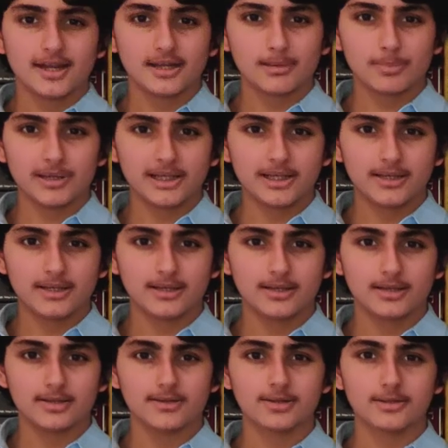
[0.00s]
will be
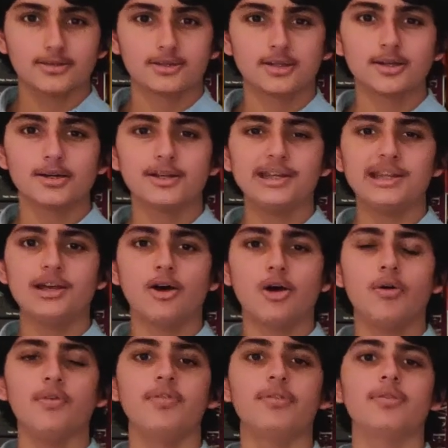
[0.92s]
the theory
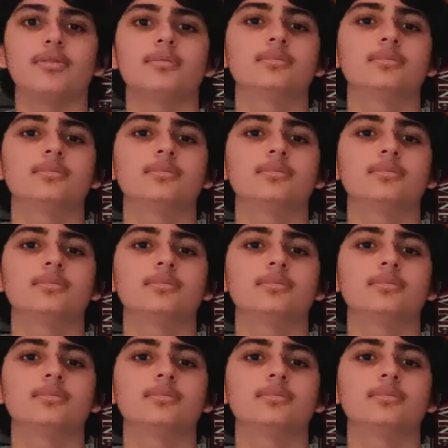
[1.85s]
of